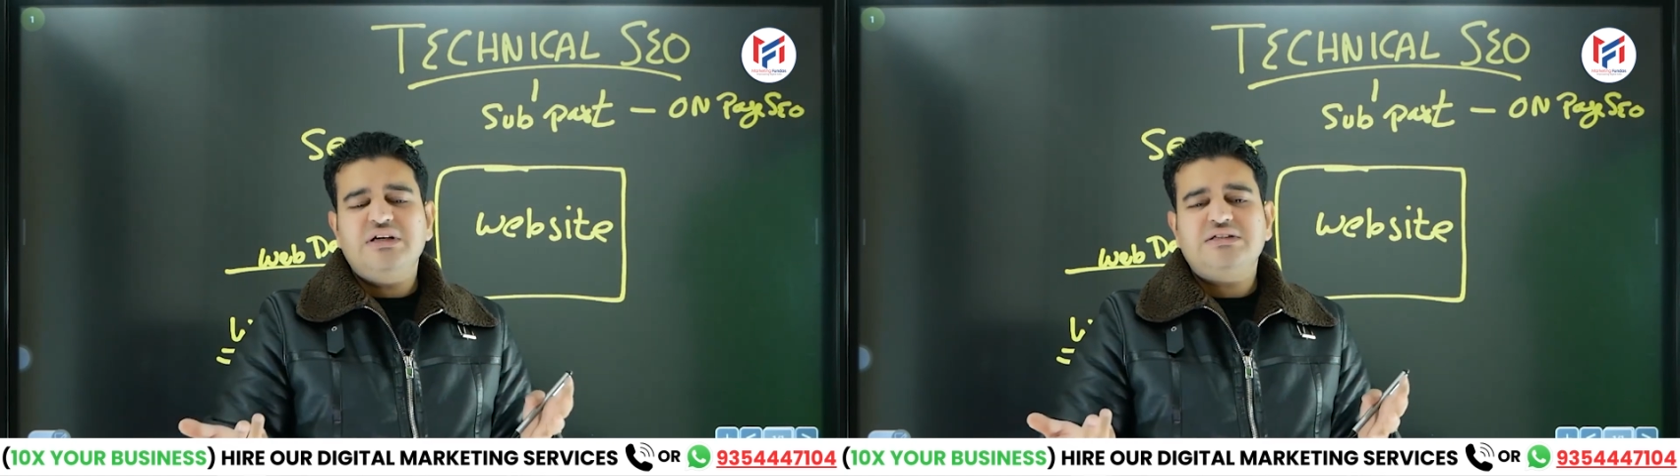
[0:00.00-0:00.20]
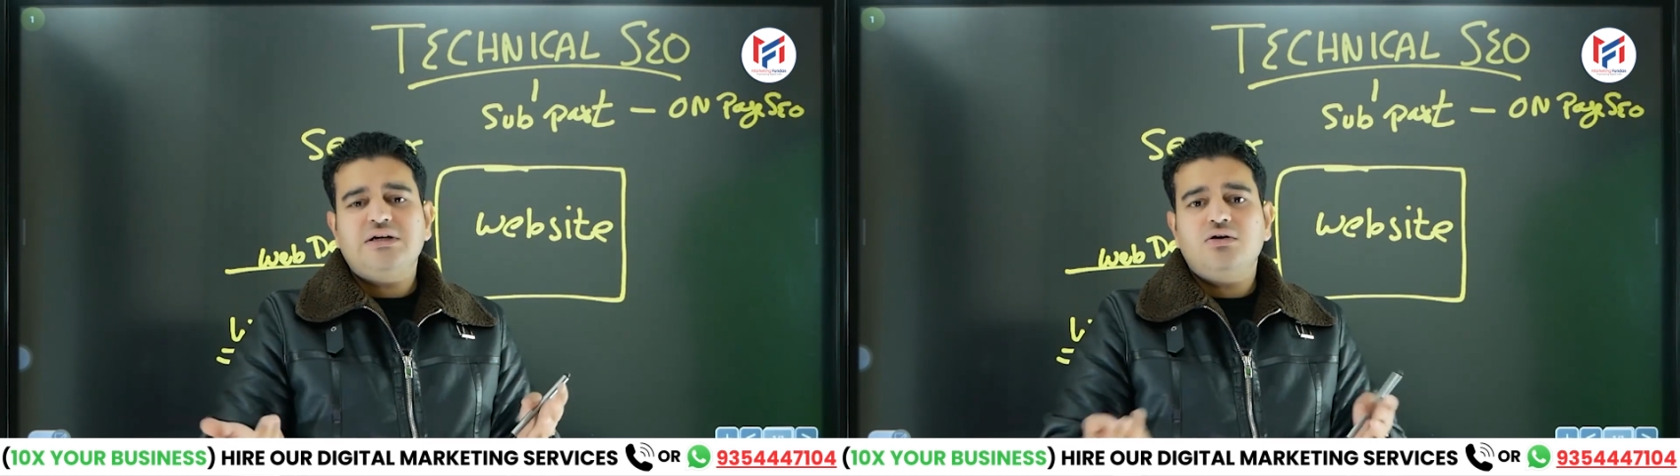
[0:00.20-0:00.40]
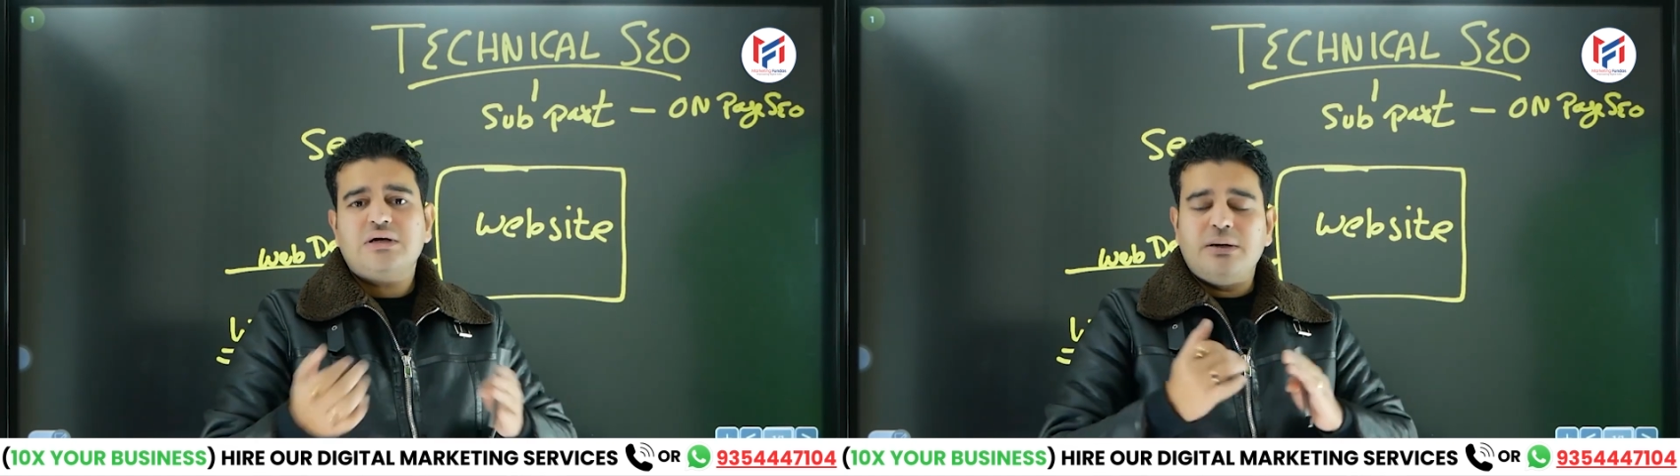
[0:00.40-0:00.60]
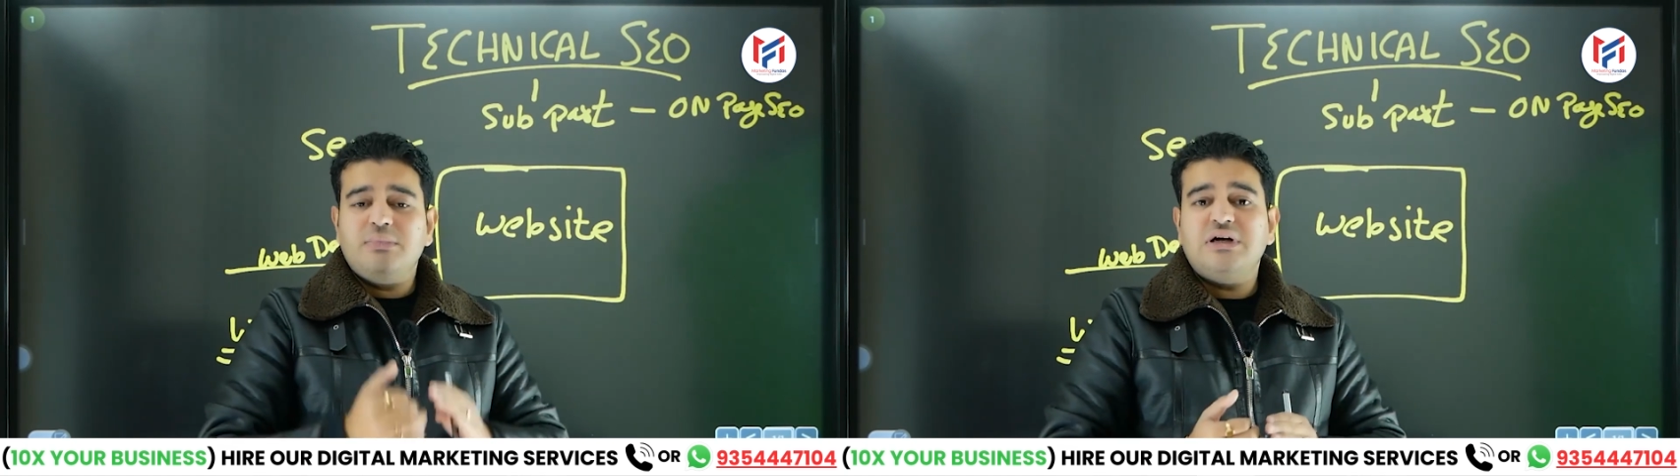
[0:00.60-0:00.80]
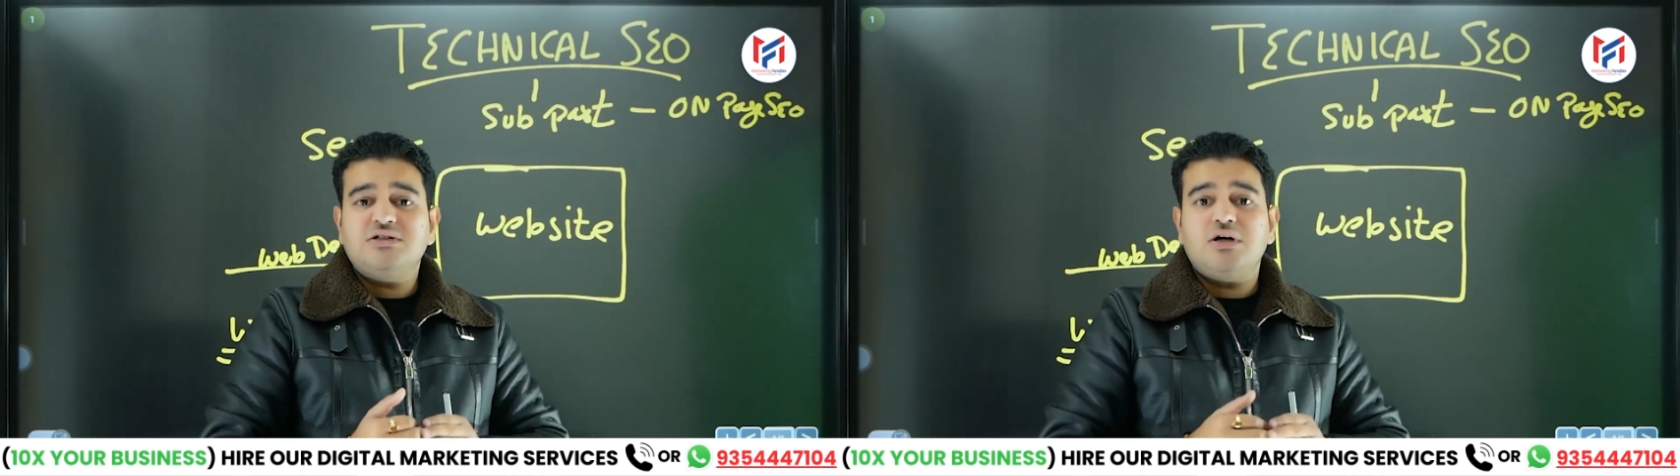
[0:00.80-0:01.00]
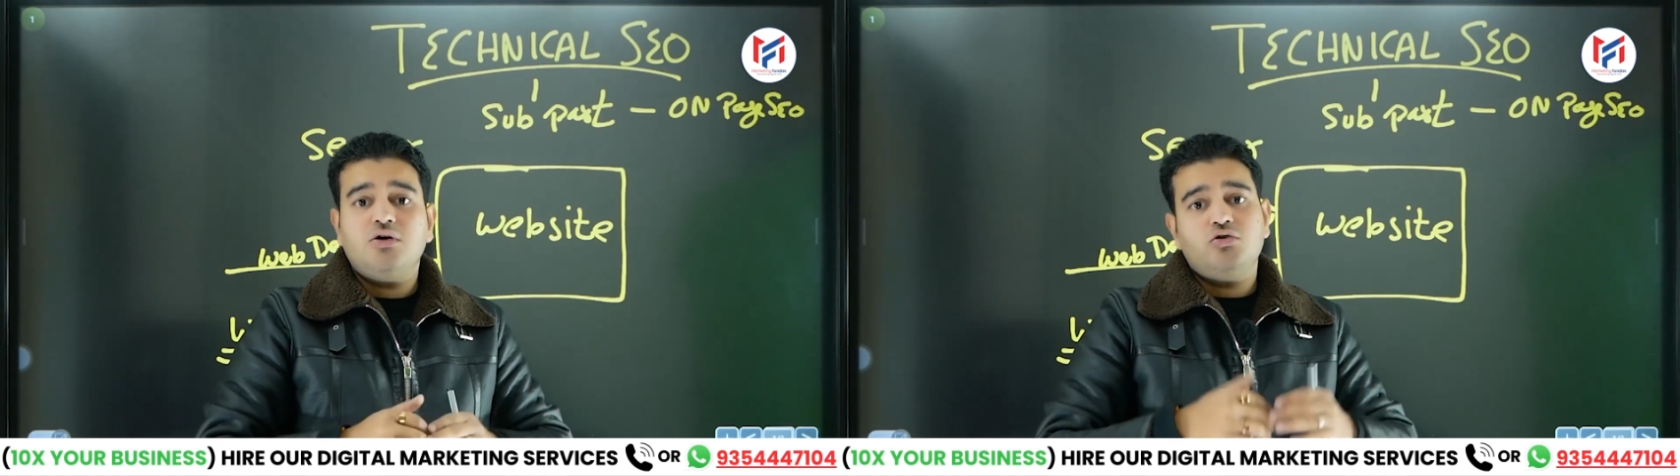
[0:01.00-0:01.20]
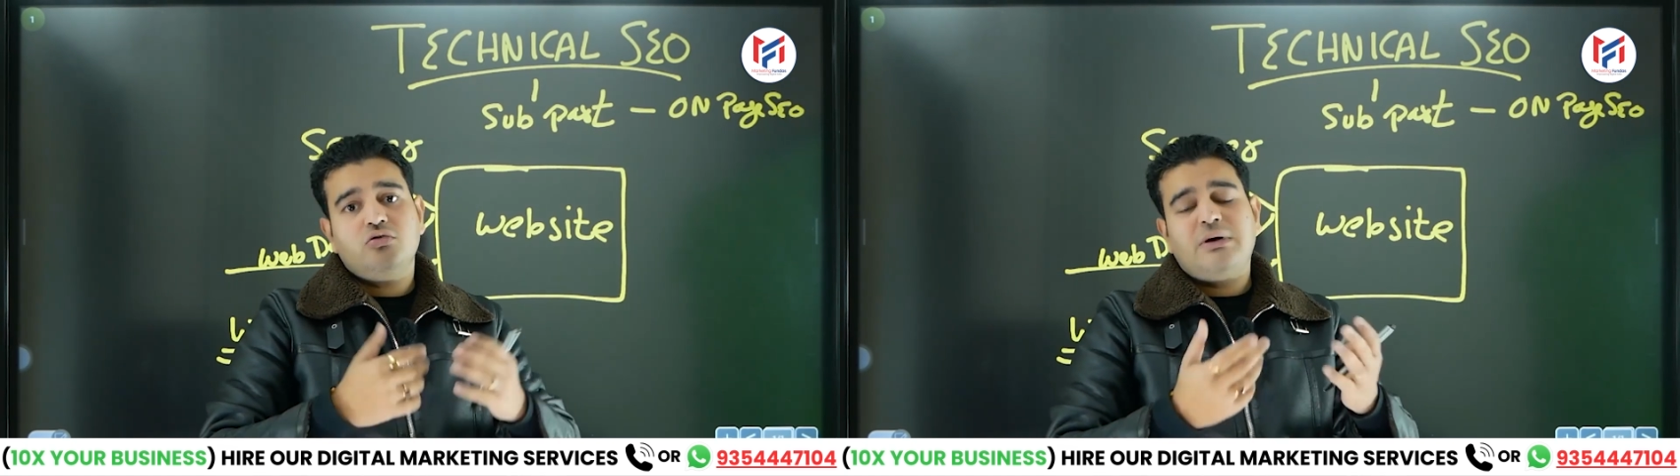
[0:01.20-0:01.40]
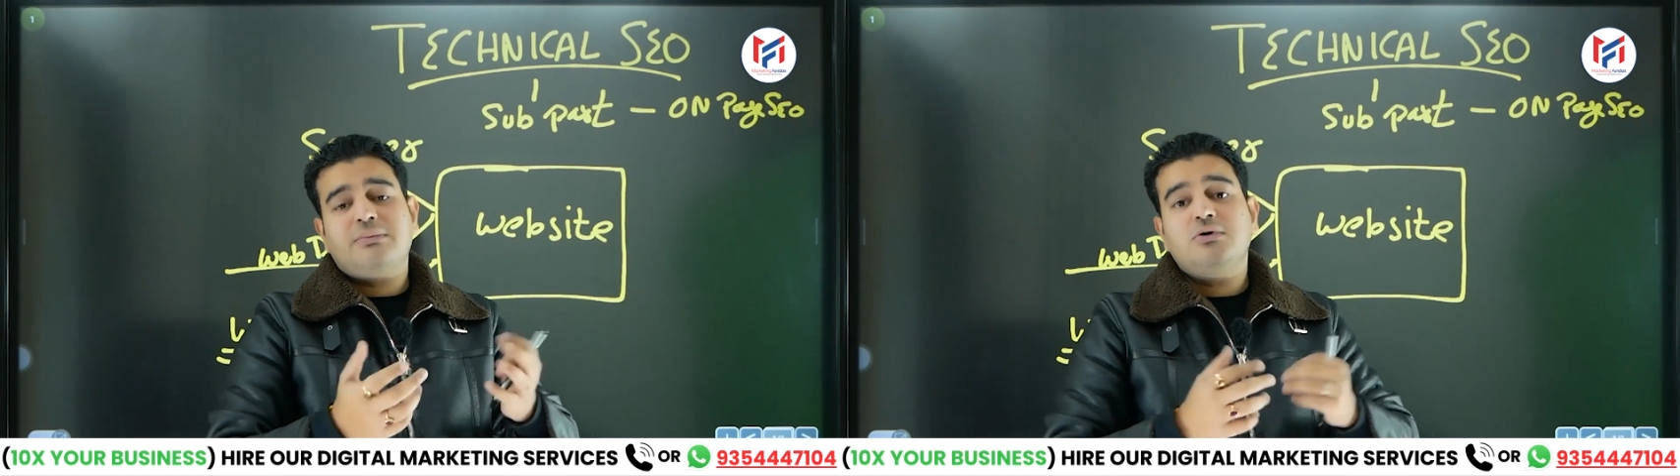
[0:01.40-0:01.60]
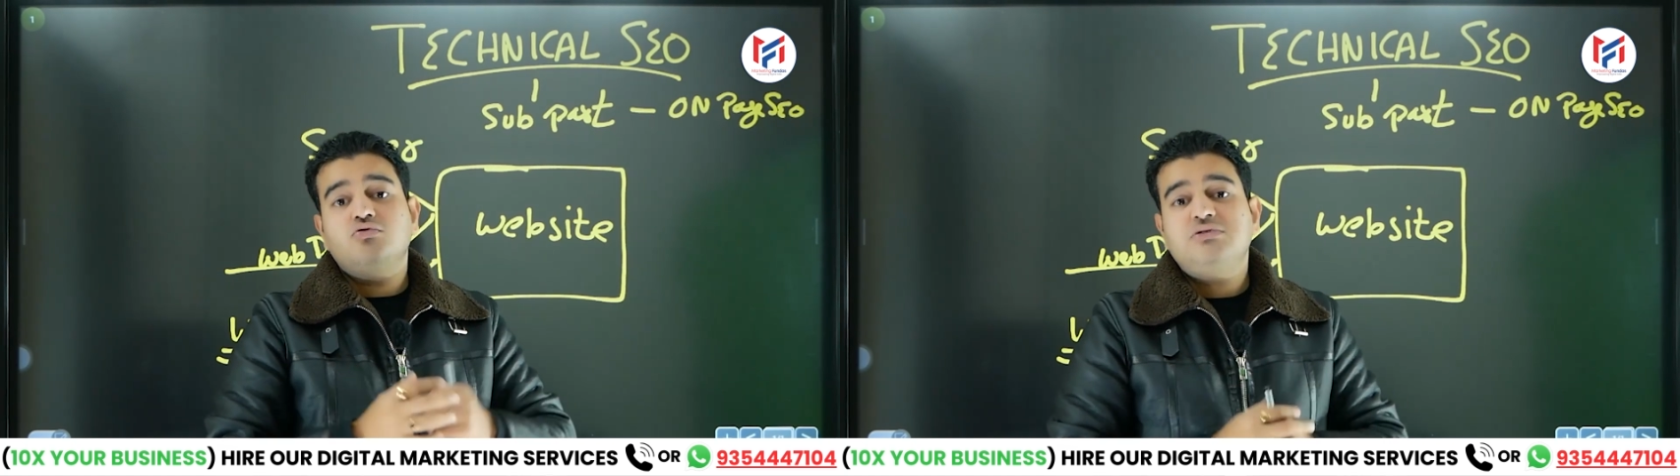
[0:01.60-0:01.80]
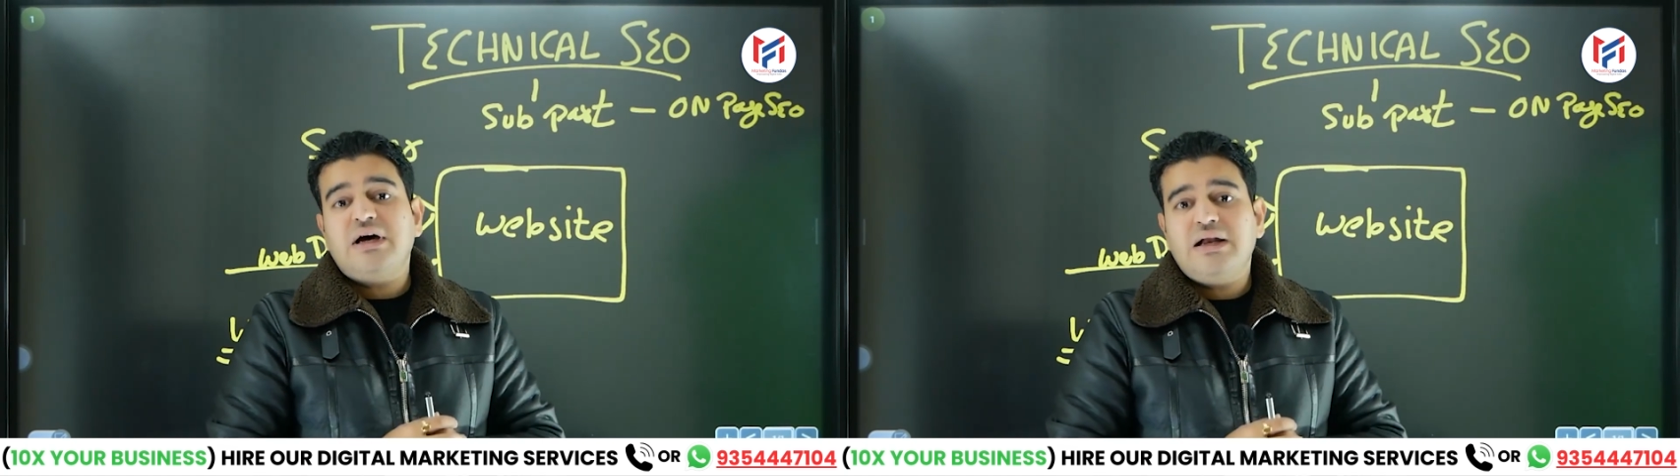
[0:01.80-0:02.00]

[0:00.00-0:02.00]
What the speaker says: and if you spend too little, it's a loss.